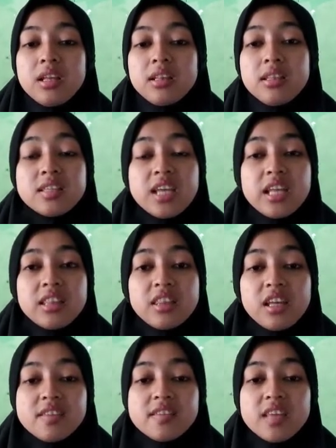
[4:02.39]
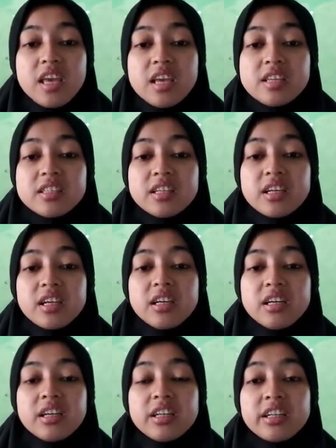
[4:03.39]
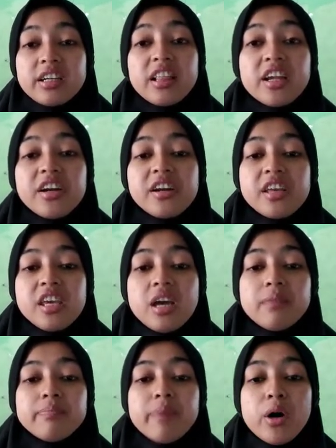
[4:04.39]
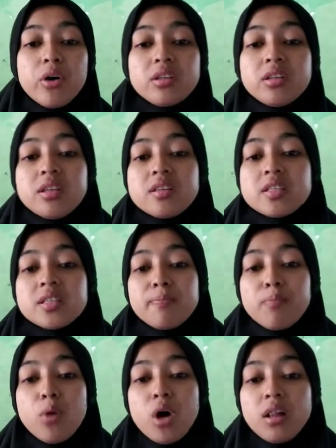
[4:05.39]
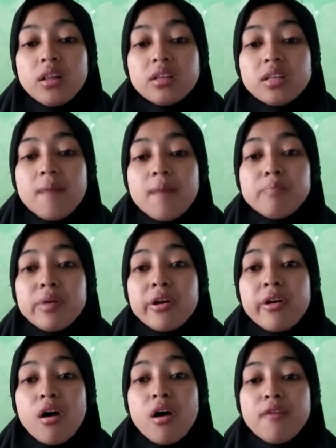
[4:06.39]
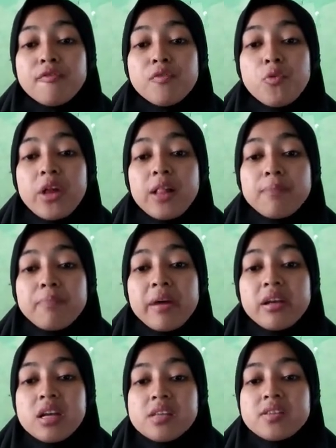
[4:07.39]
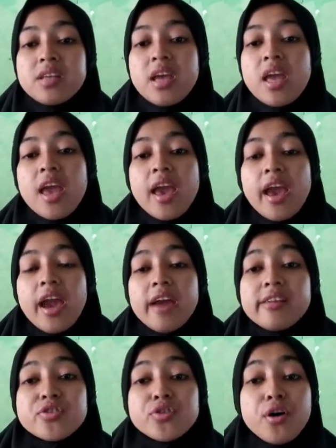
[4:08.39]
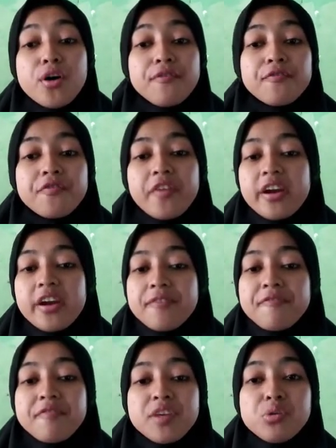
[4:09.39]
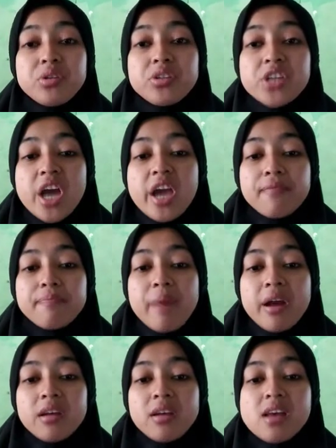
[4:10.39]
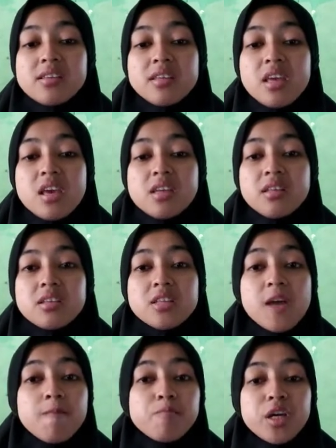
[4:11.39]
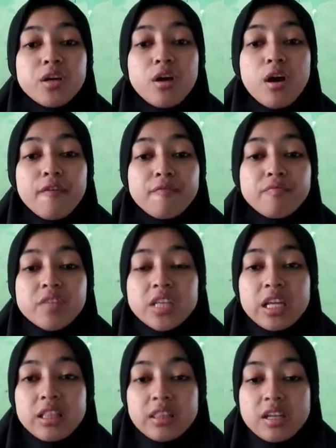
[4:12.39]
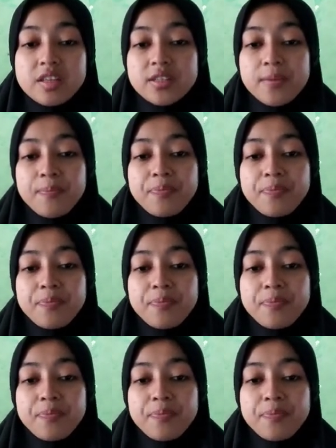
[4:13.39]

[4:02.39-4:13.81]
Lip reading: The sentence is clearly about the small number of wild pandas, and so very few giant pandas is the subject of the sentence.